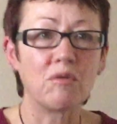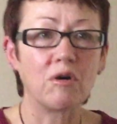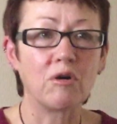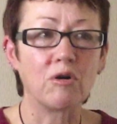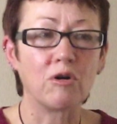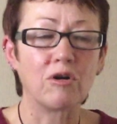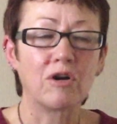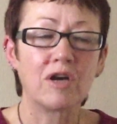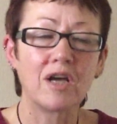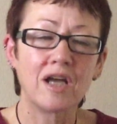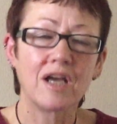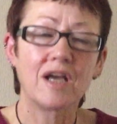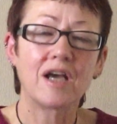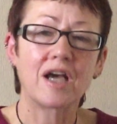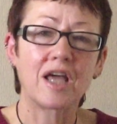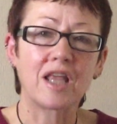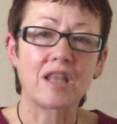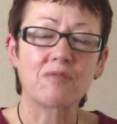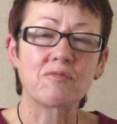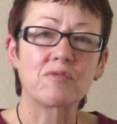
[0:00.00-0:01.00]
more.
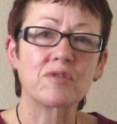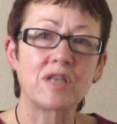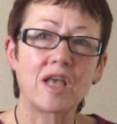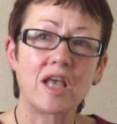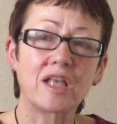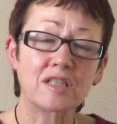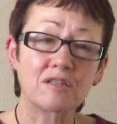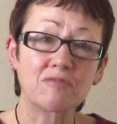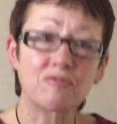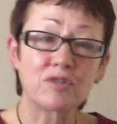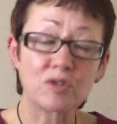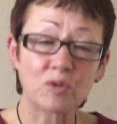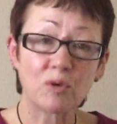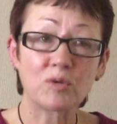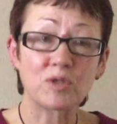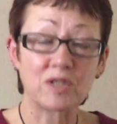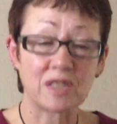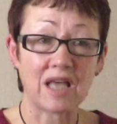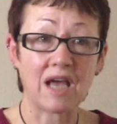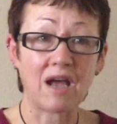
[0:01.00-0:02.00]
And as a result
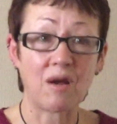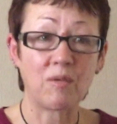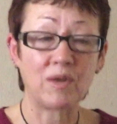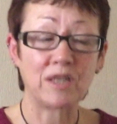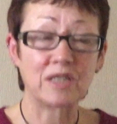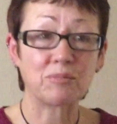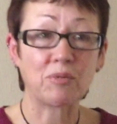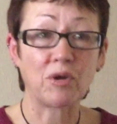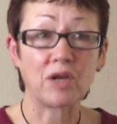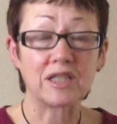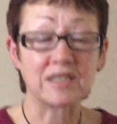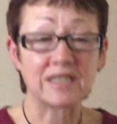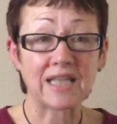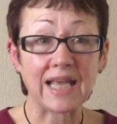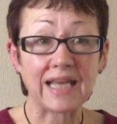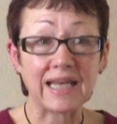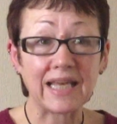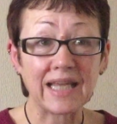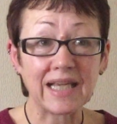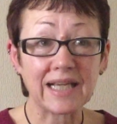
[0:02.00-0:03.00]
of that, I went to
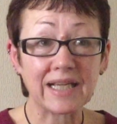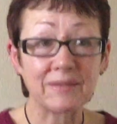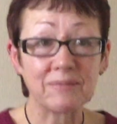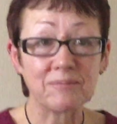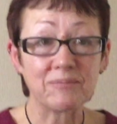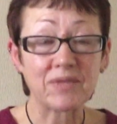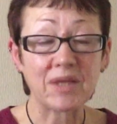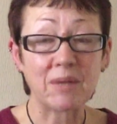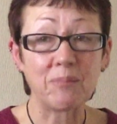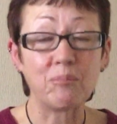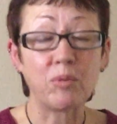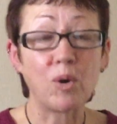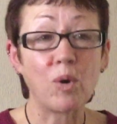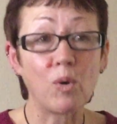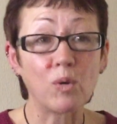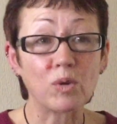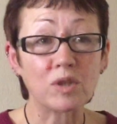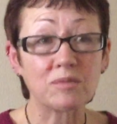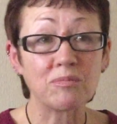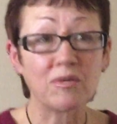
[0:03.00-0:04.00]
Polytechnic in
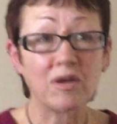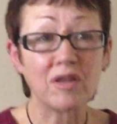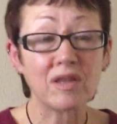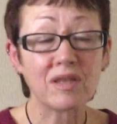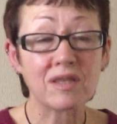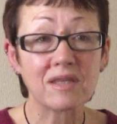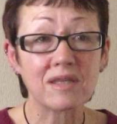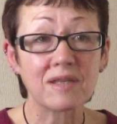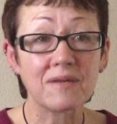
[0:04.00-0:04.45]
Portsmouth,